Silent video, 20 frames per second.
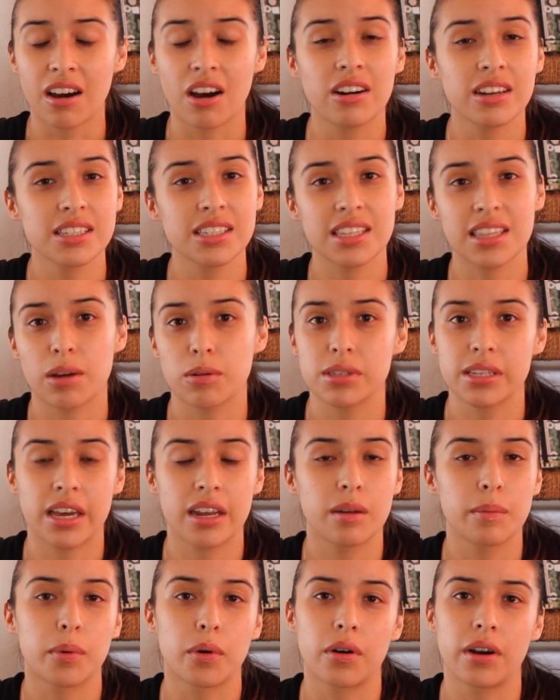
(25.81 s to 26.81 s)
honestly that was
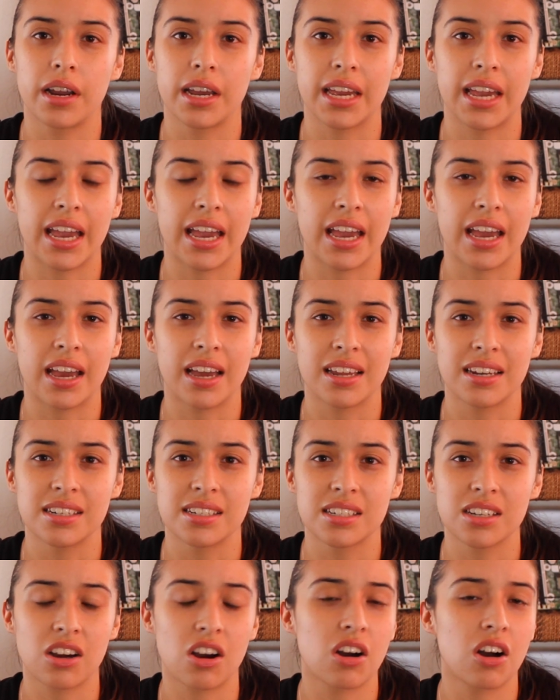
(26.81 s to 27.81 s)
kind of boring
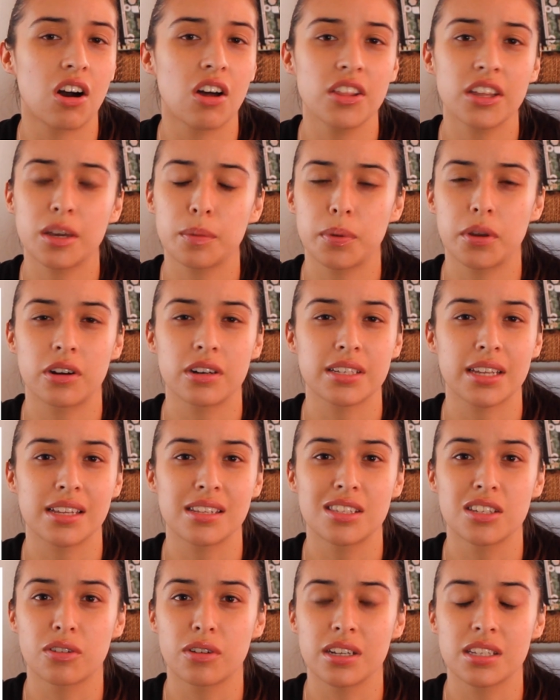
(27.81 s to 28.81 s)
and all the computer
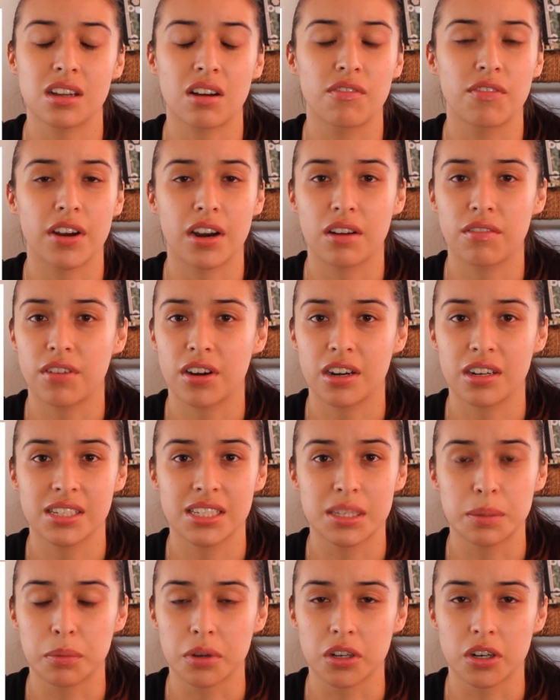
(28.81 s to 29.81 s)
science degrees are very very
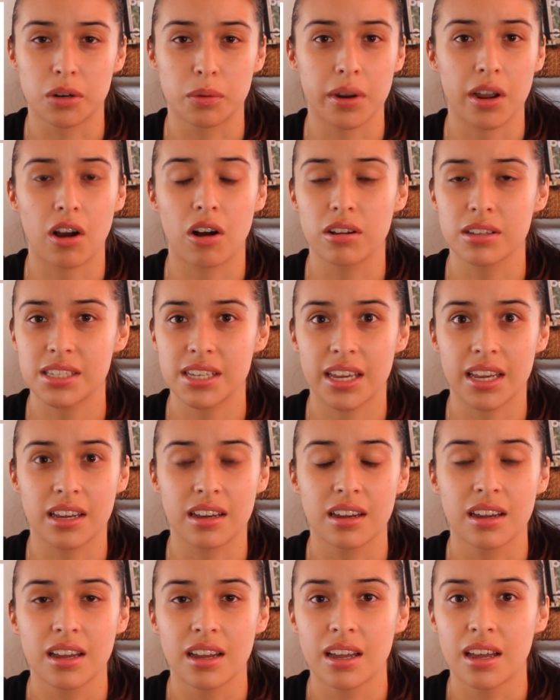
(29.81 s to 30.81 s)
similar. We all take